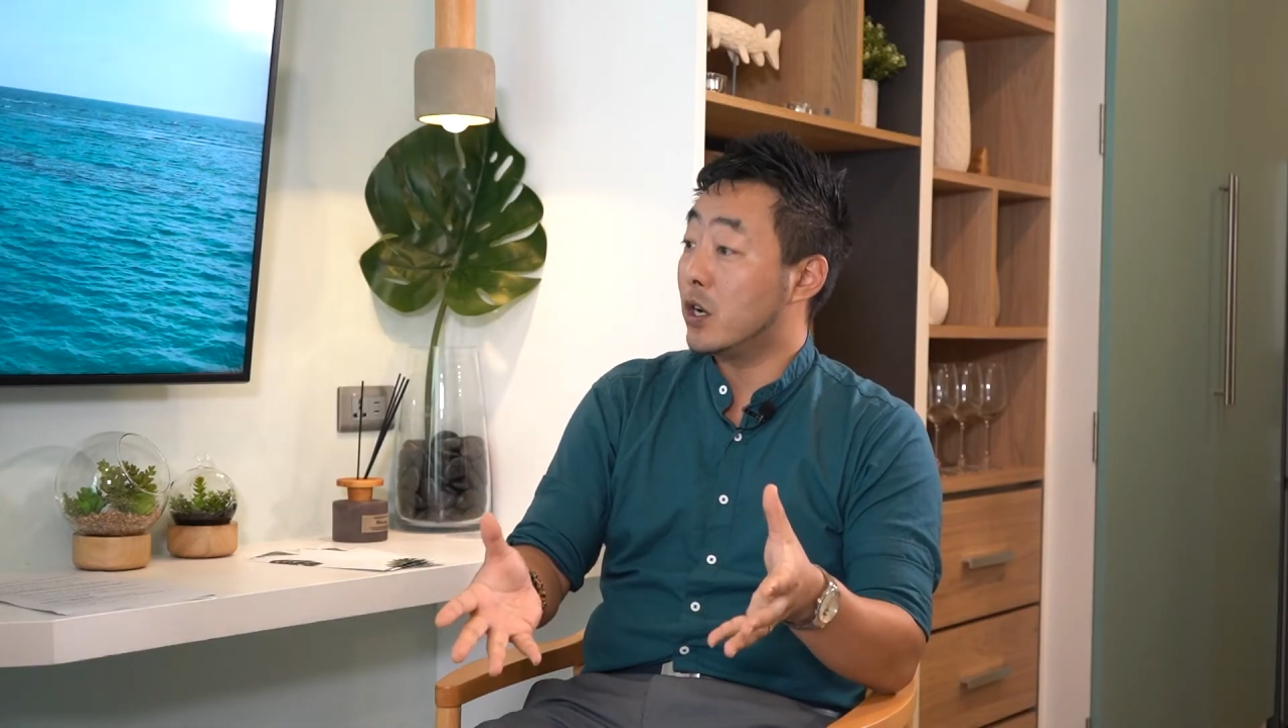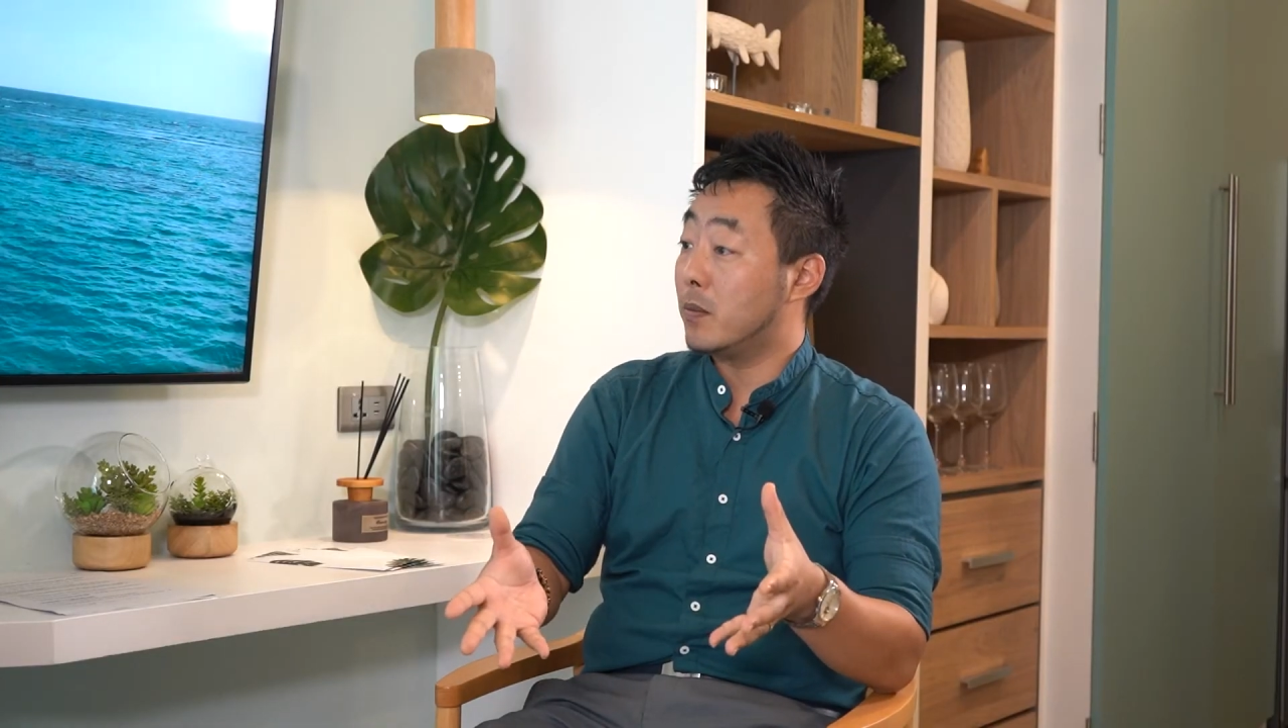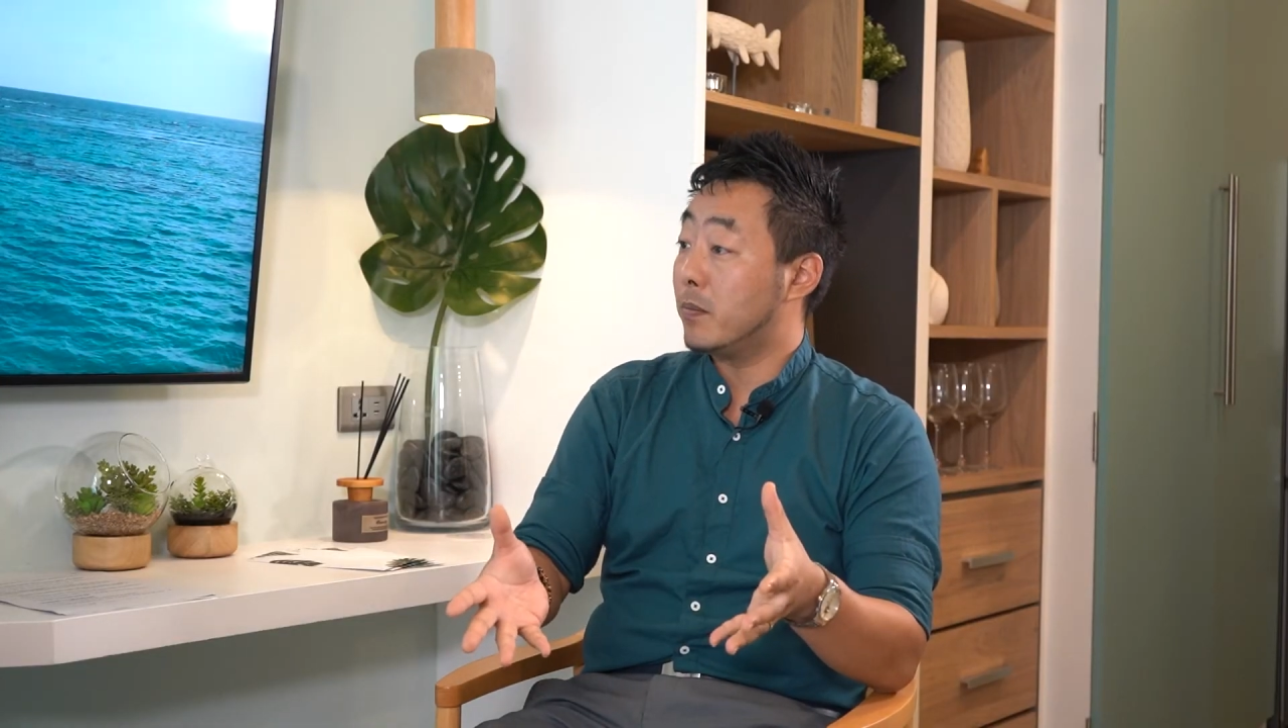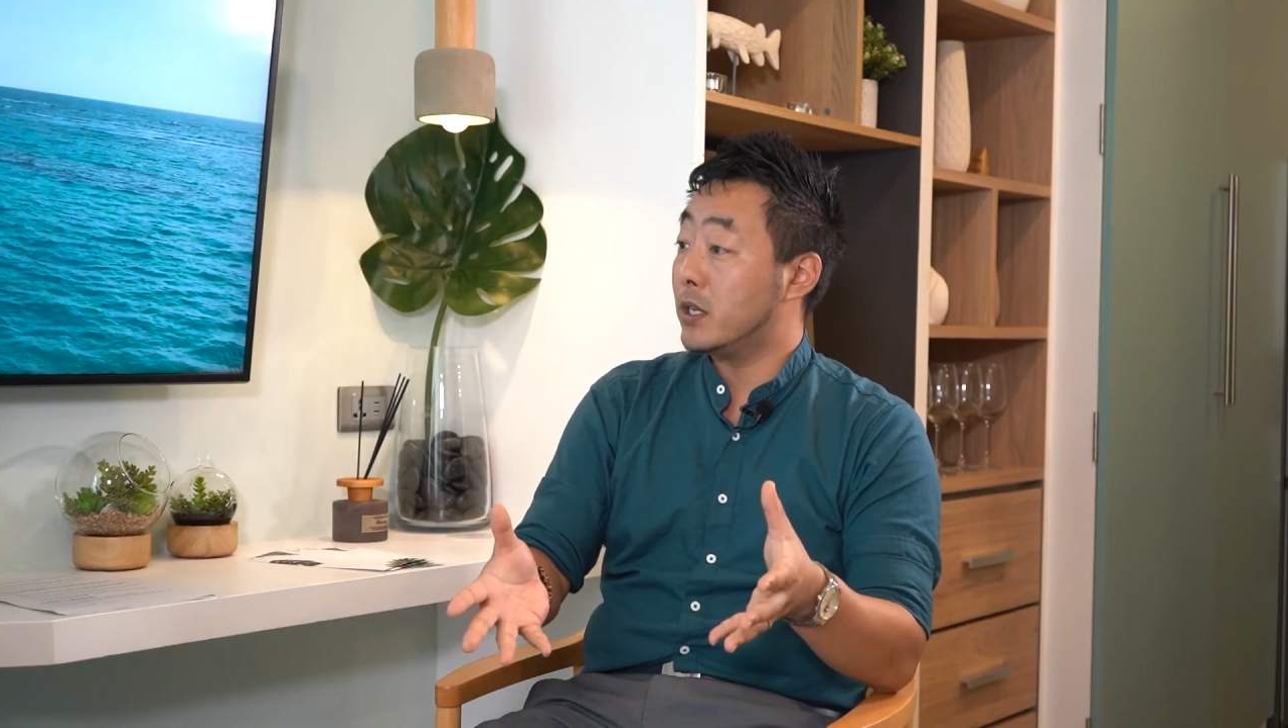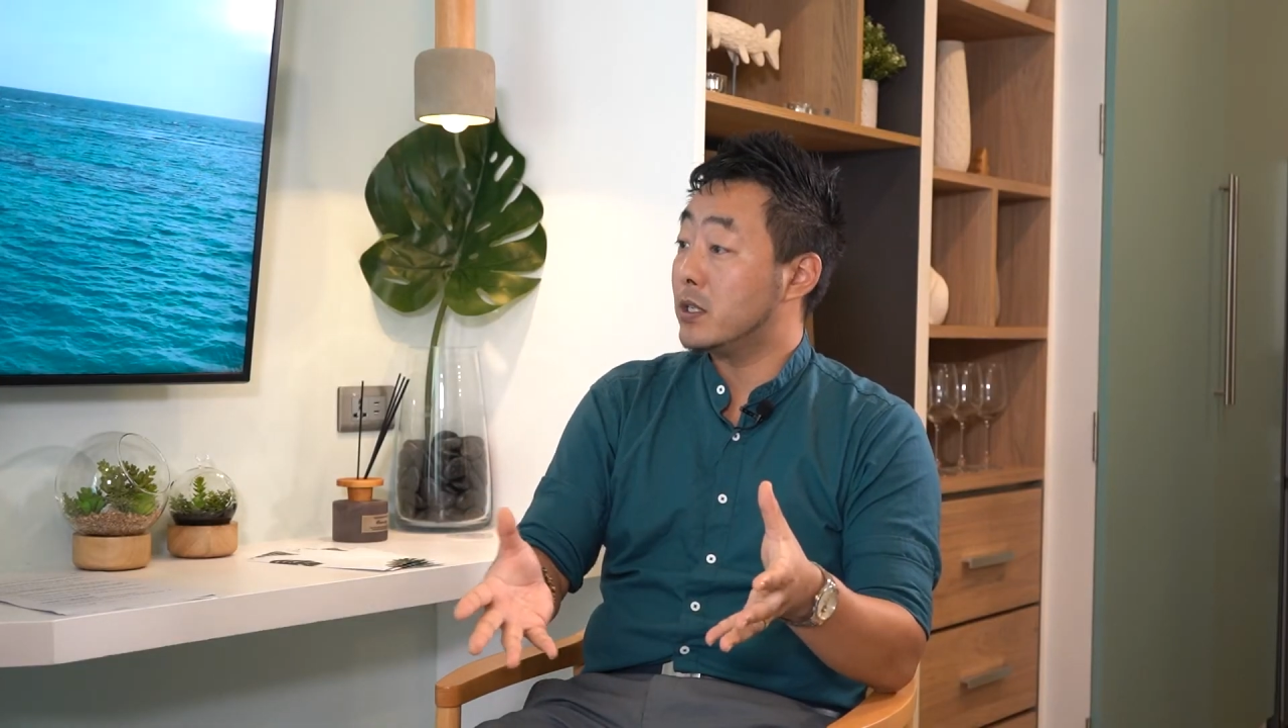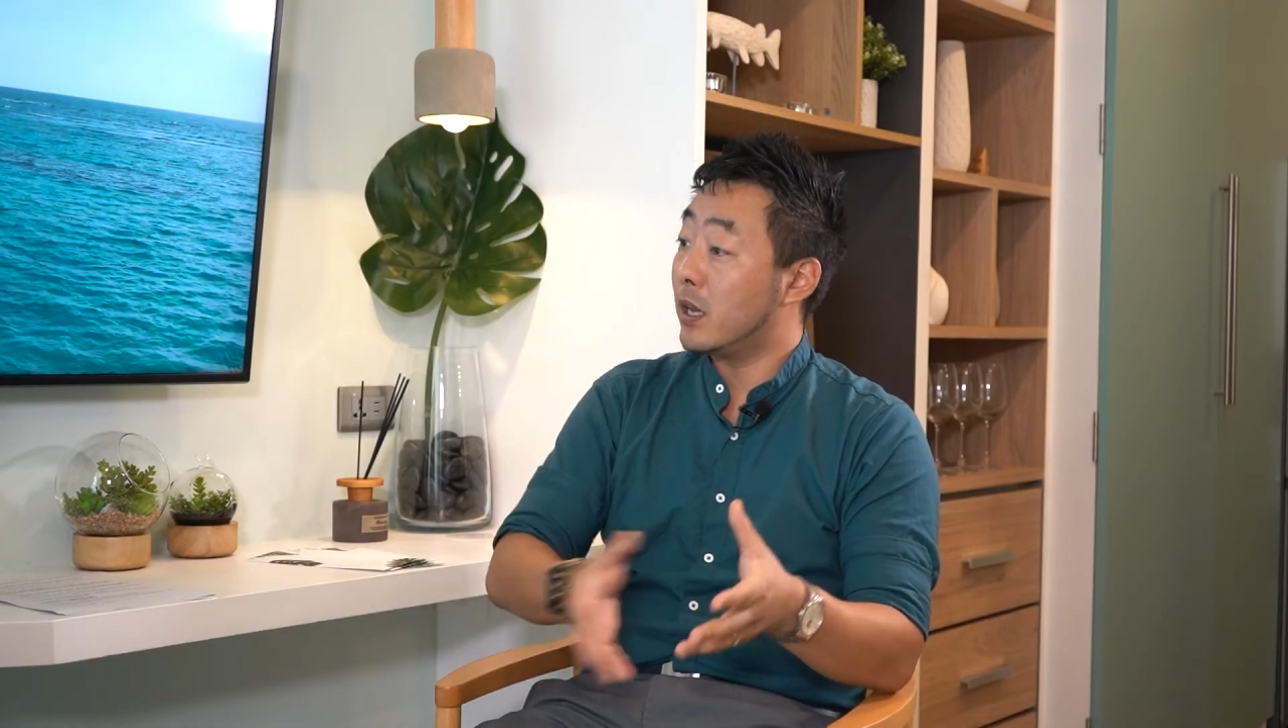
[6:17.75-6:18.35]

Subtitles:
companies